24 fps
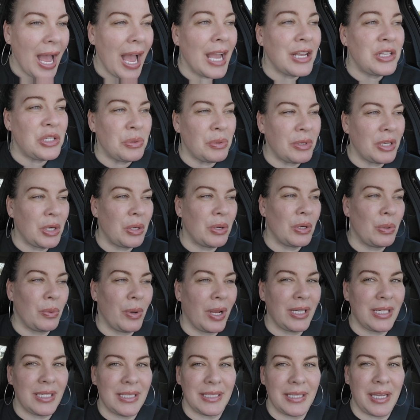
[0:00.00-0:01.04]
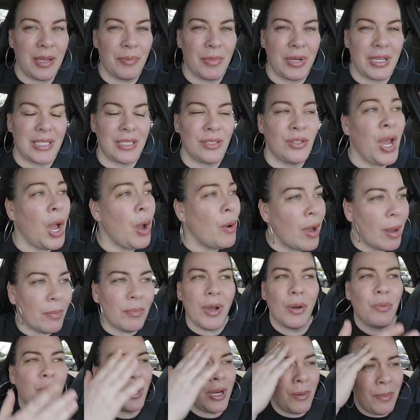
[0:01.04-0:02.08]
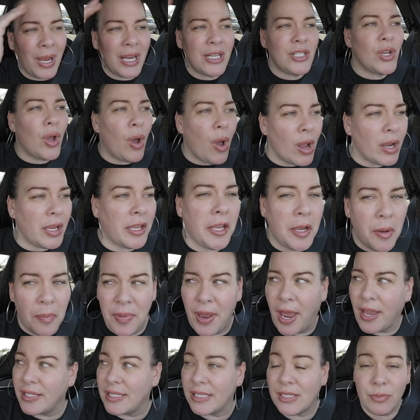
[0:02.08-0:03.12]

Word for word: I do want to go to Wendy's and get my, no, I'm, what am I talking about?